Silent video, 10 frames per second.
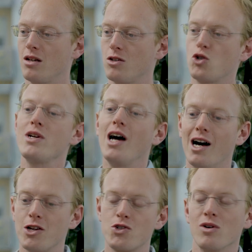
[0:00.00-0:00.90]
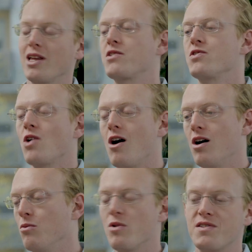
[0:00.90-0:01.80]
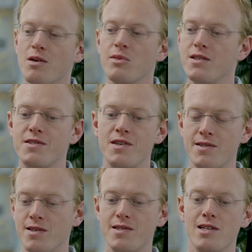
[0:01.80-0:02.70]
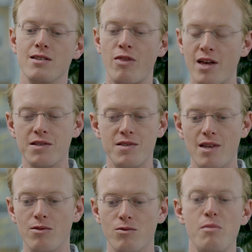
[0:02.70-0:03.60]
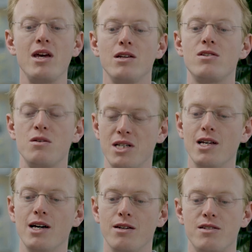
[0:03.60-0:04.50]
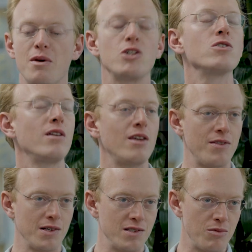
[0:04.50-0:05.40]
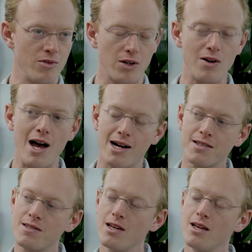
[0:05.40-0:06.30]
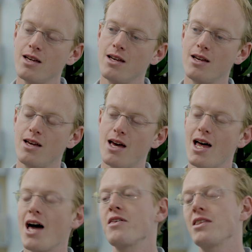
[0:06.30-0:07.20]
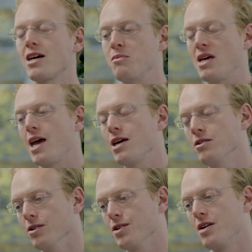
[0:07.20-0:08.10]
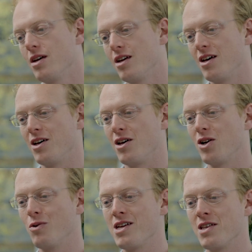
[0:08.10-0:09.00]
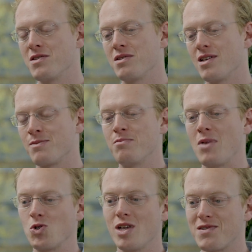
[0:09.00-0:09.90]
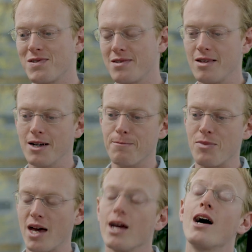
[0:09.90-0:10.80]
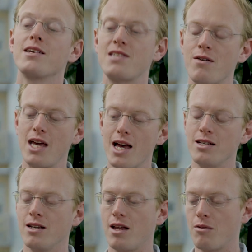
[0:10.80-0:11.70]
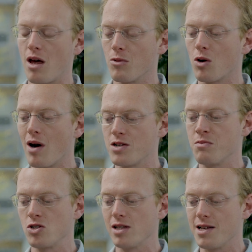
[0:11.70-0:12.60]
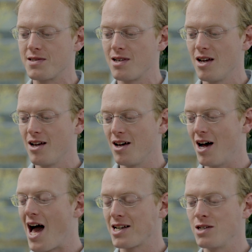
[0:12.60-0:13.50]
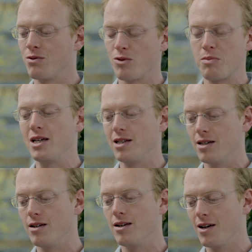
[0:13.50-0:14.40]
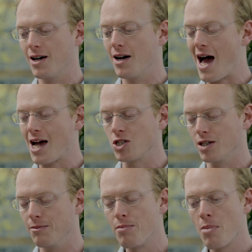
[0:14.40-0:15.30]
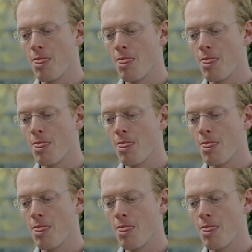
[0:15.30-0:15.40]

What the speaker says: triaged or like saw with some consistency the things that remained to be done to make sure that nothing slipped through the cracks. And I think that can be handled in a way that's much less, I guess, heavy-handed and requires much less active and repeated action.